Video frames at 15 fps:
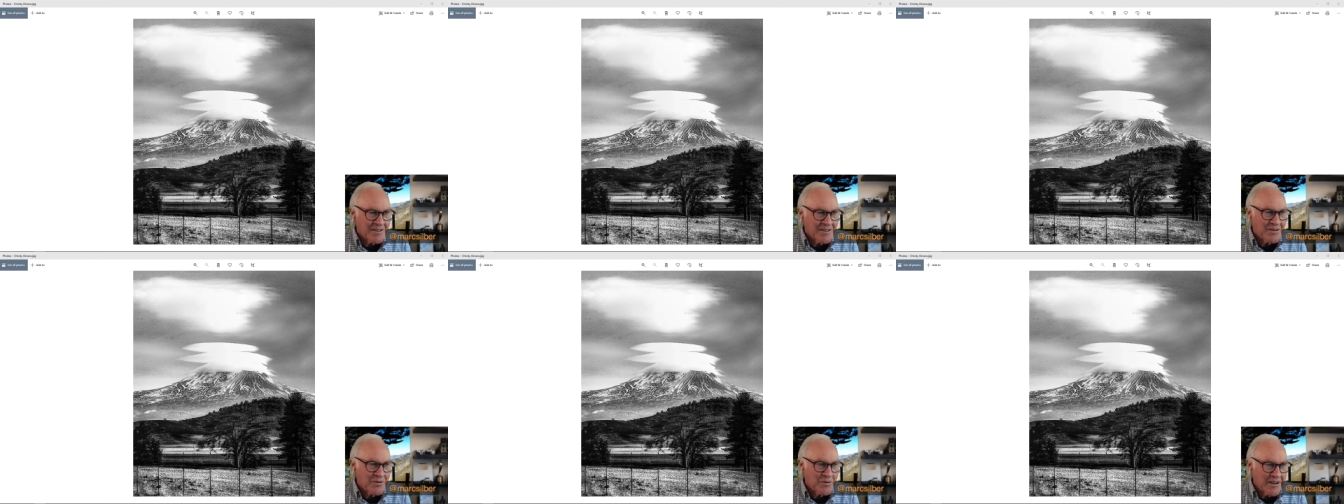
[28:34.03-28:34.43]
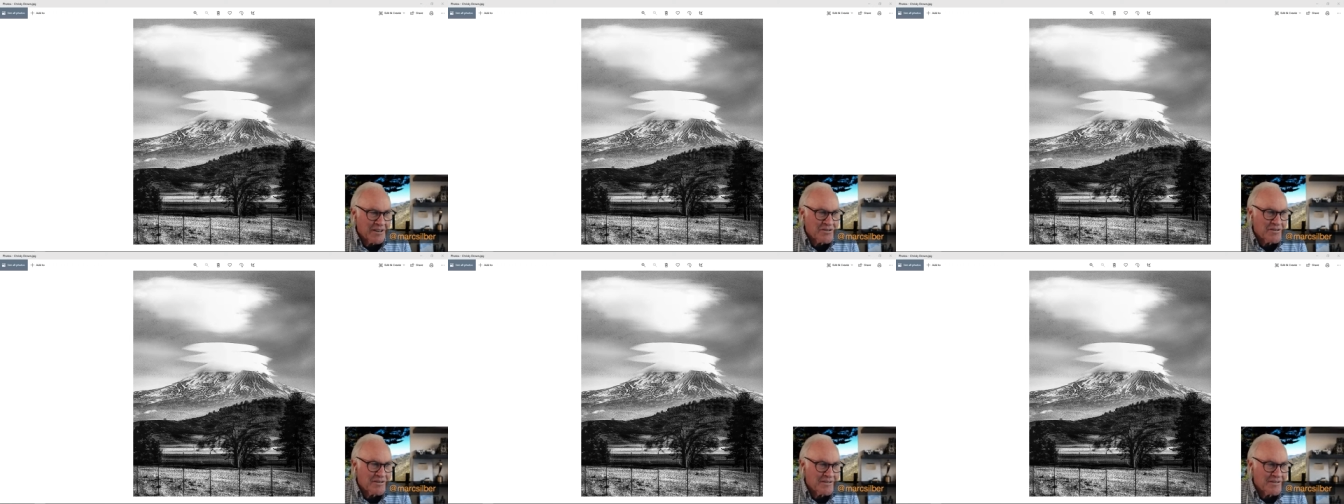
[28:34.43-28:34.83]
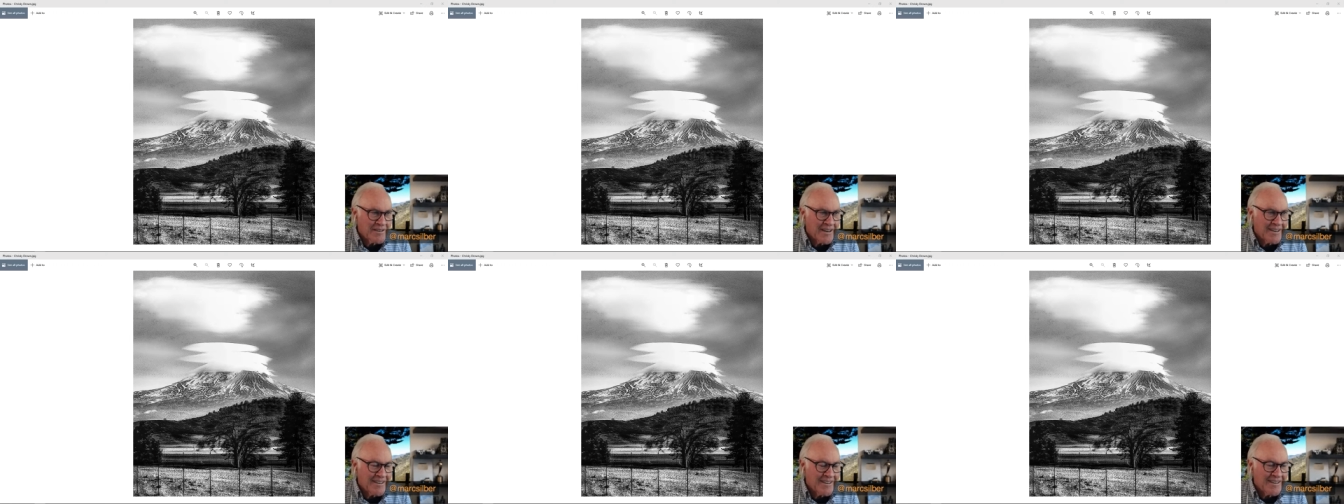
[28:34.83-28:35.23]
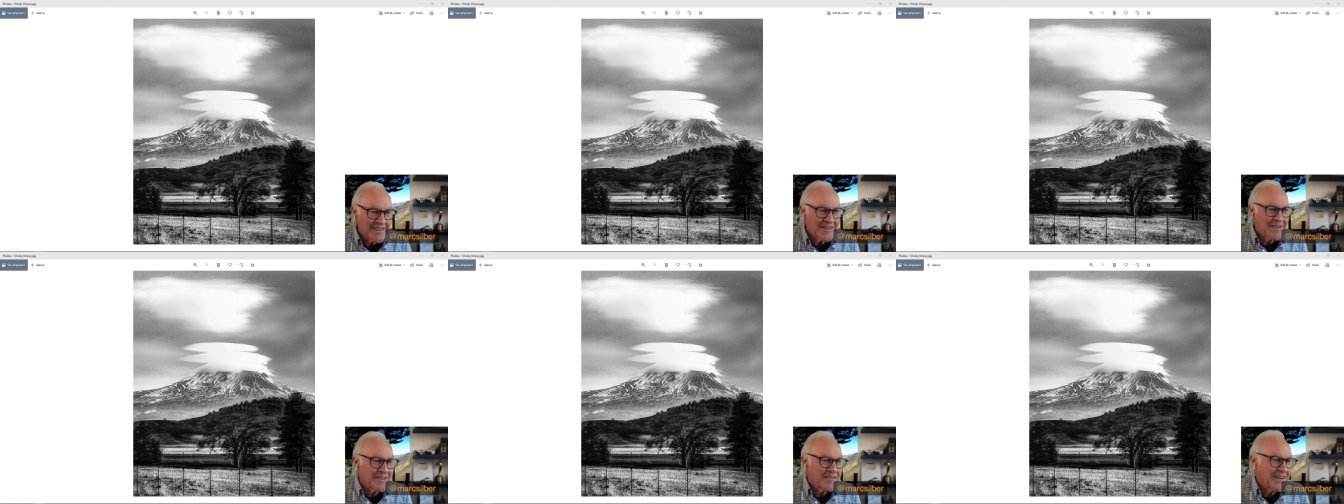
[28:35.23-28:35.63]
good question. You
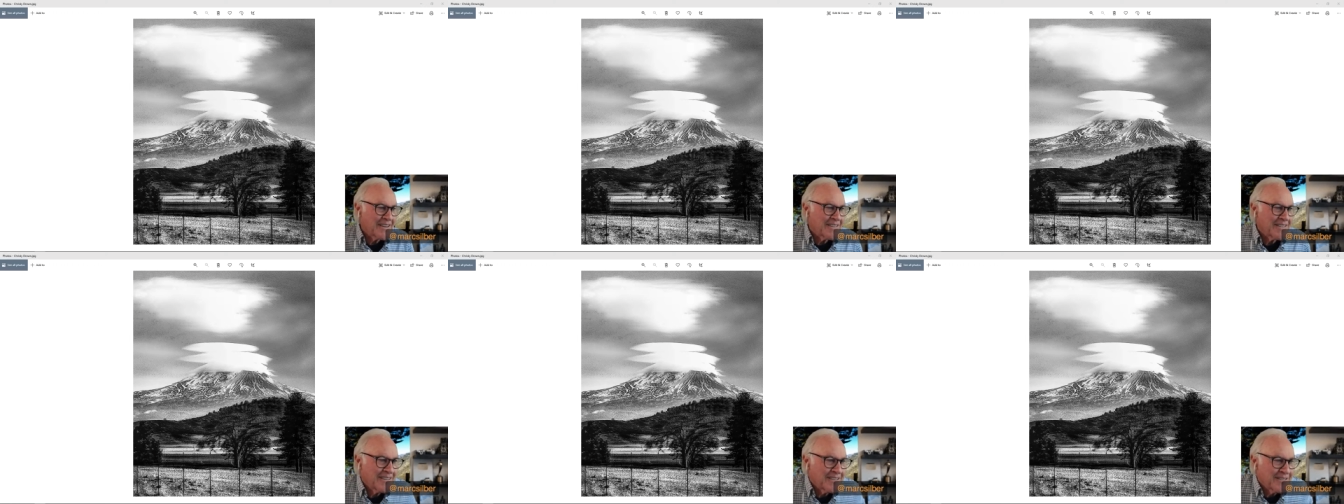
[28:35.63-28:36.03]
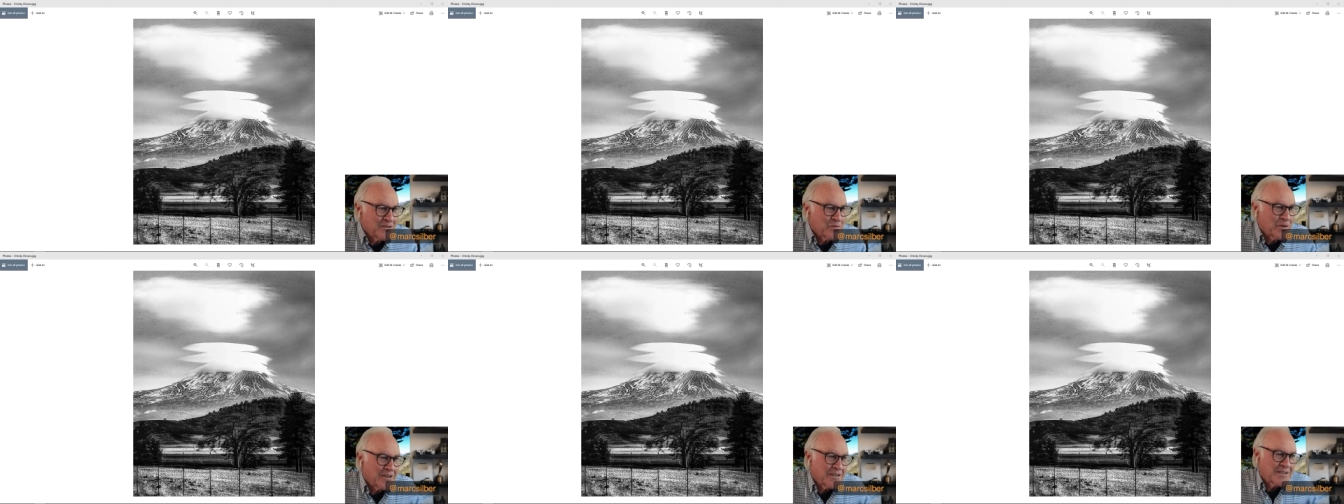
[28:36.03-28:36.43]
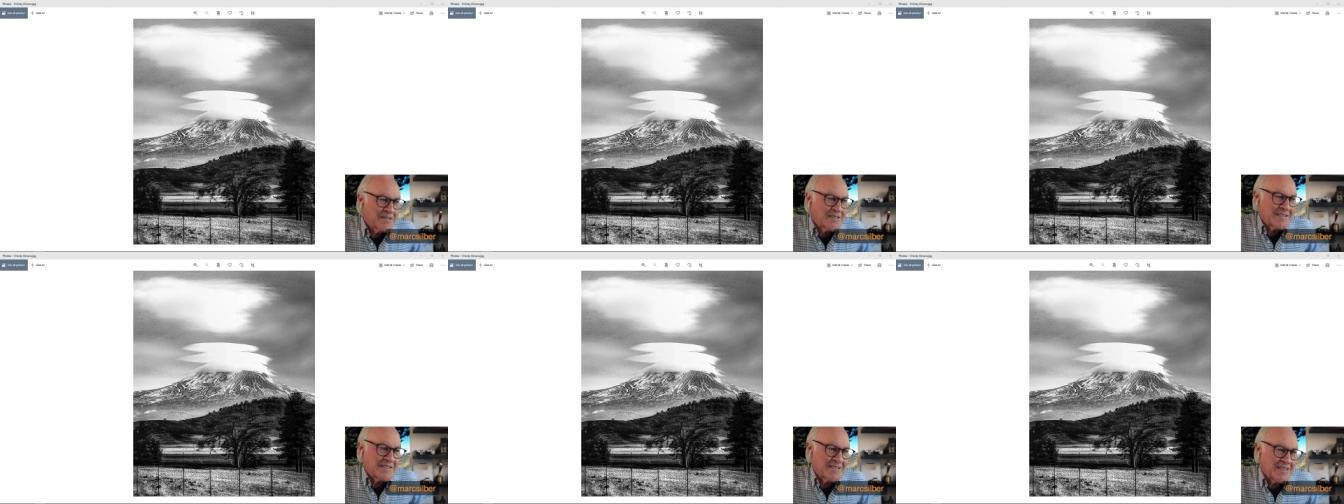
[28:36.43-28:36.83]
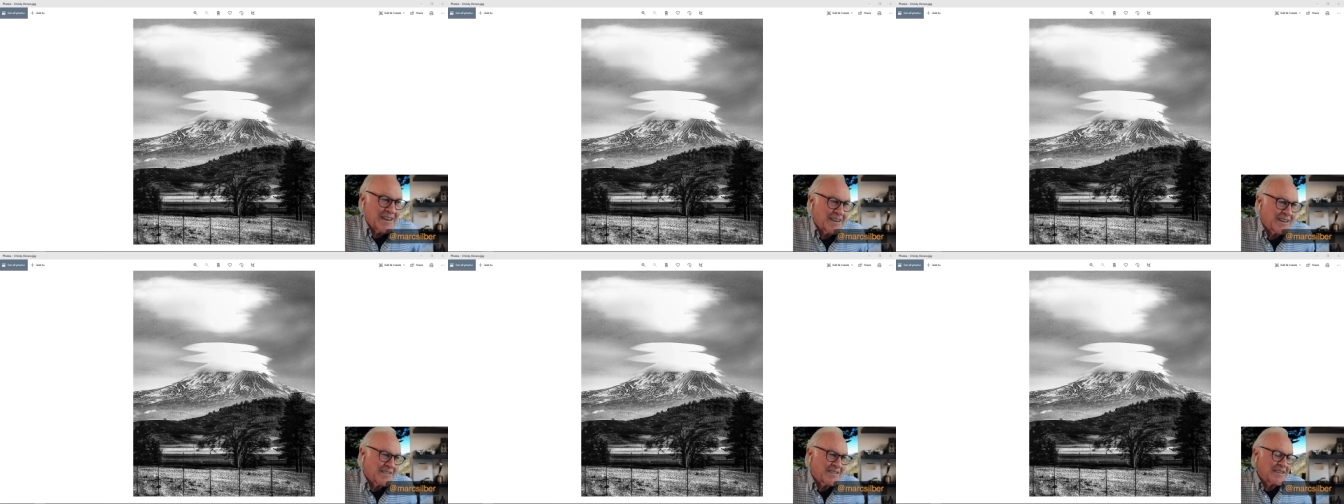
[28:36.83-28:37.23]
know, I think it's one of those
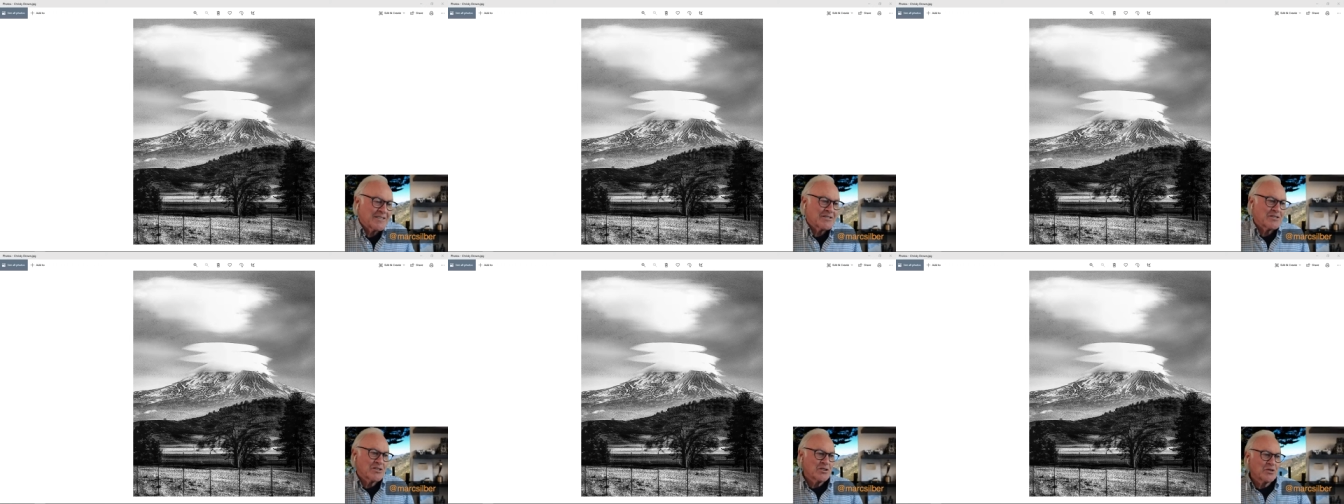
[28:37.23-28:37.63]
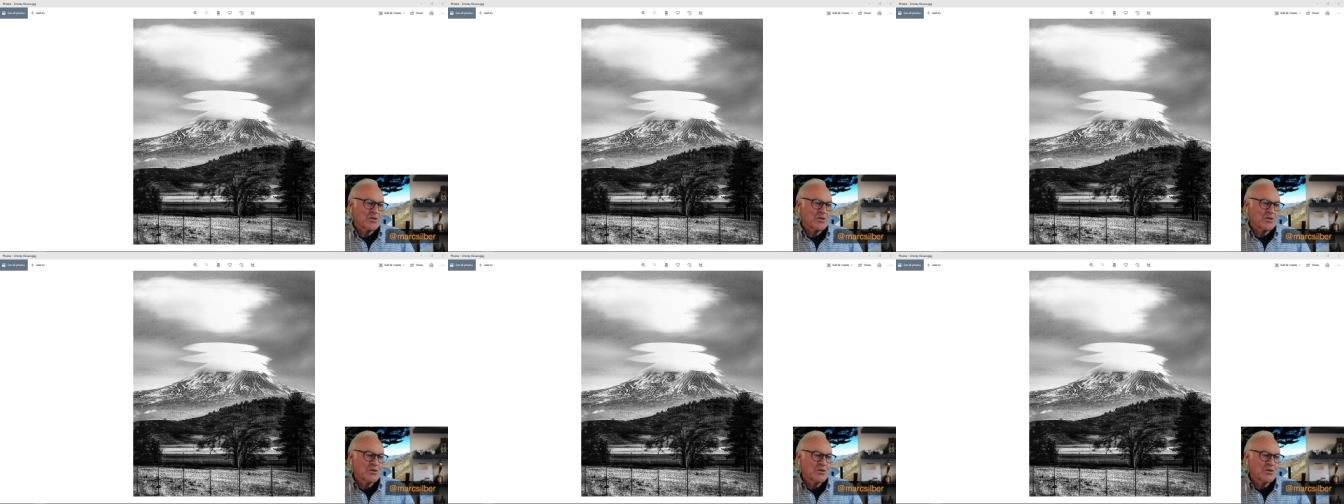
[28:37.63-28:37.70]
aesthetic things.